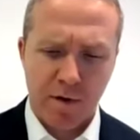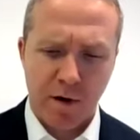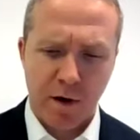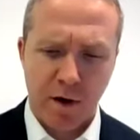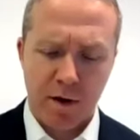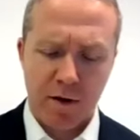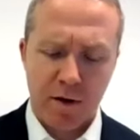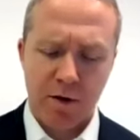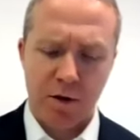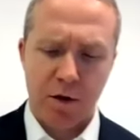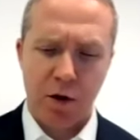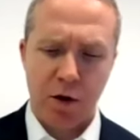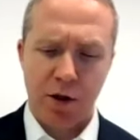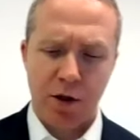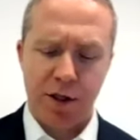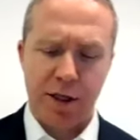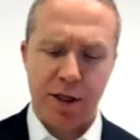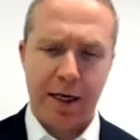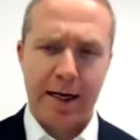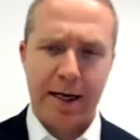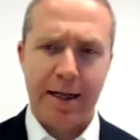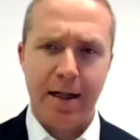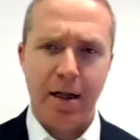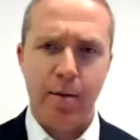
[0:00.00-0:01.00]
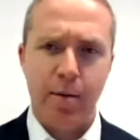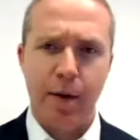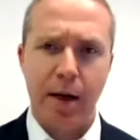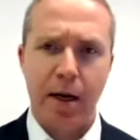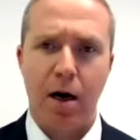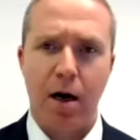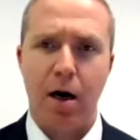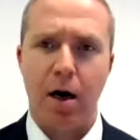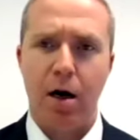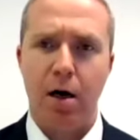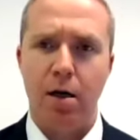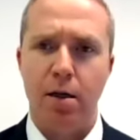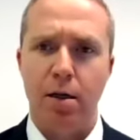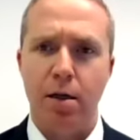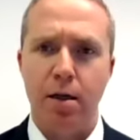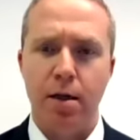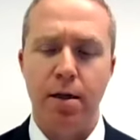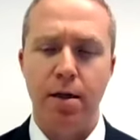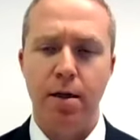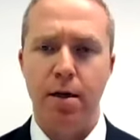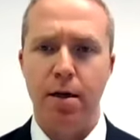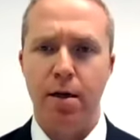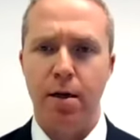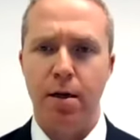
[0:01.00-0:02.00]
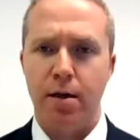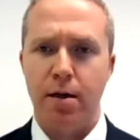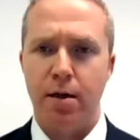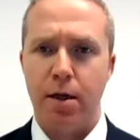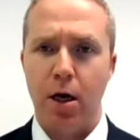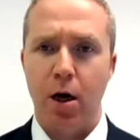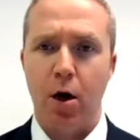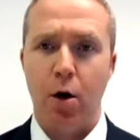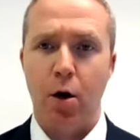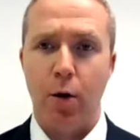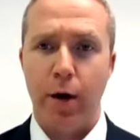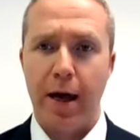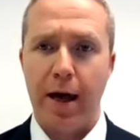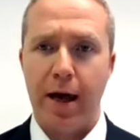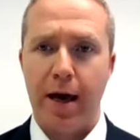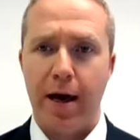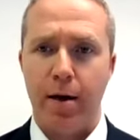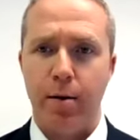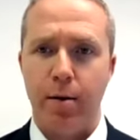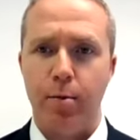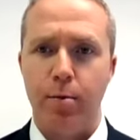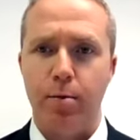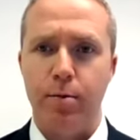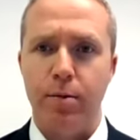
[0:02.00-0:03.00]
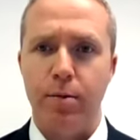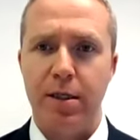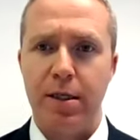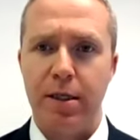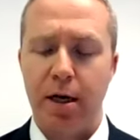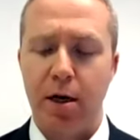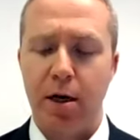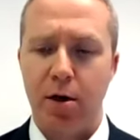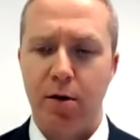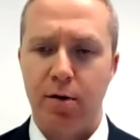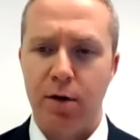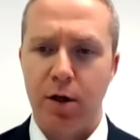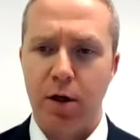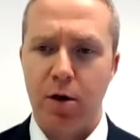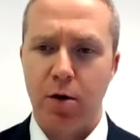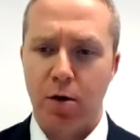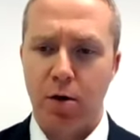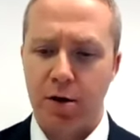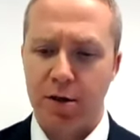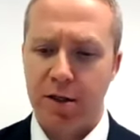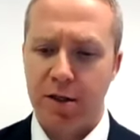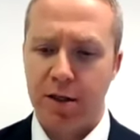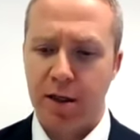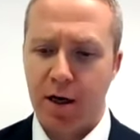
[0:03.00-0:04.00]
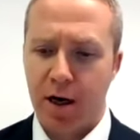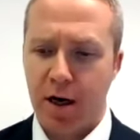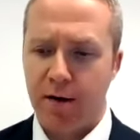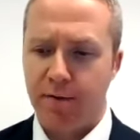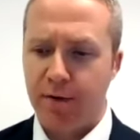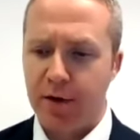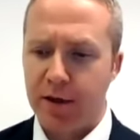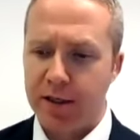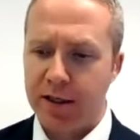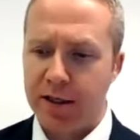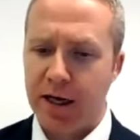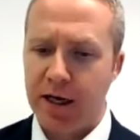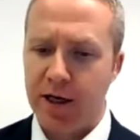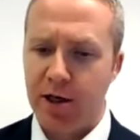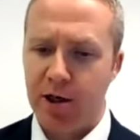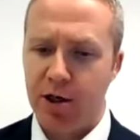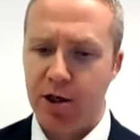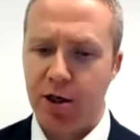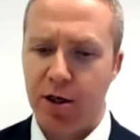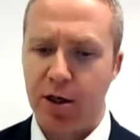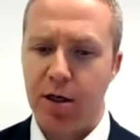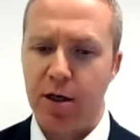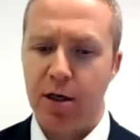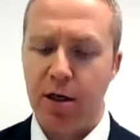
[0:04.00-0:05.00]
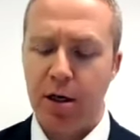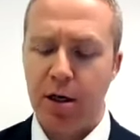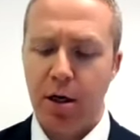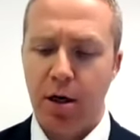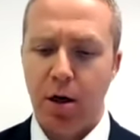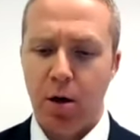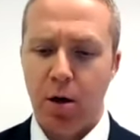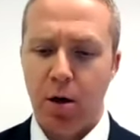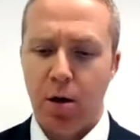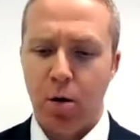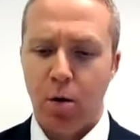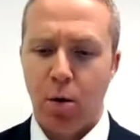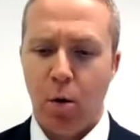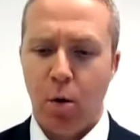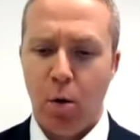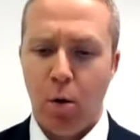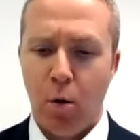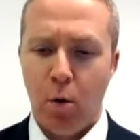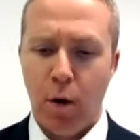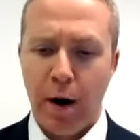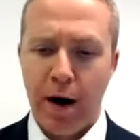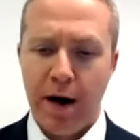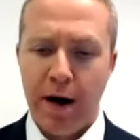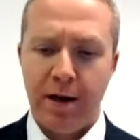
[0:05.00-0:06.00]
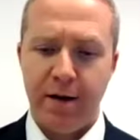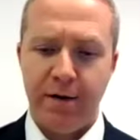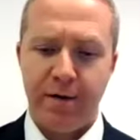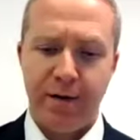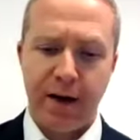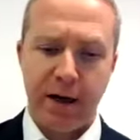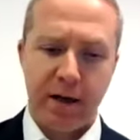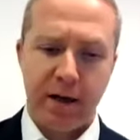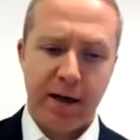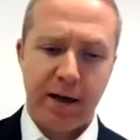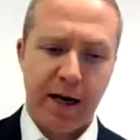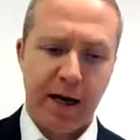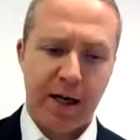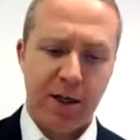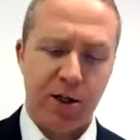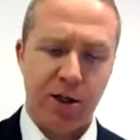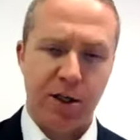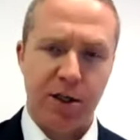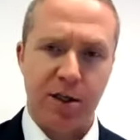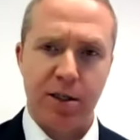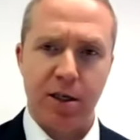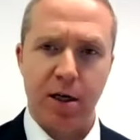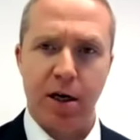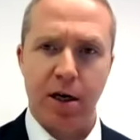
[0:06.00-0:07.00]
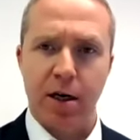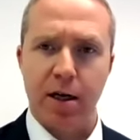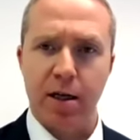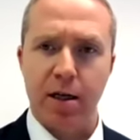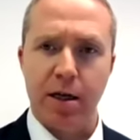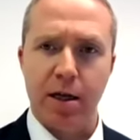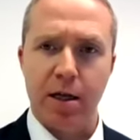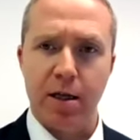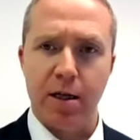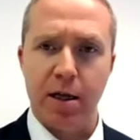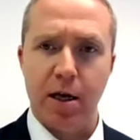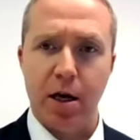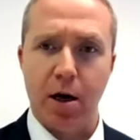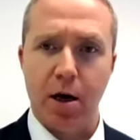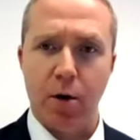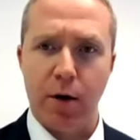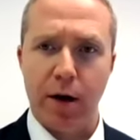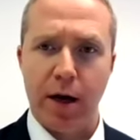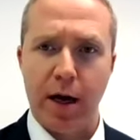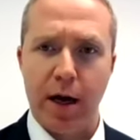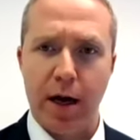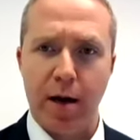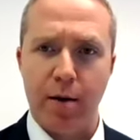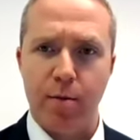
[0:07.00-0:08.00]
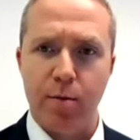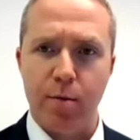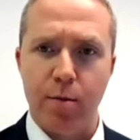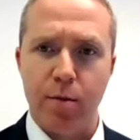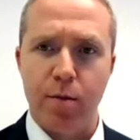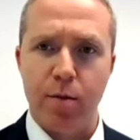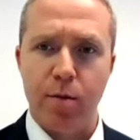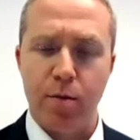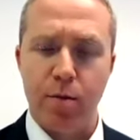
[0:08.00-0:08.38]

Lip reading: touched a little bit on the OEMs over the course of the conversation. Where do you feel on the engine side the OEM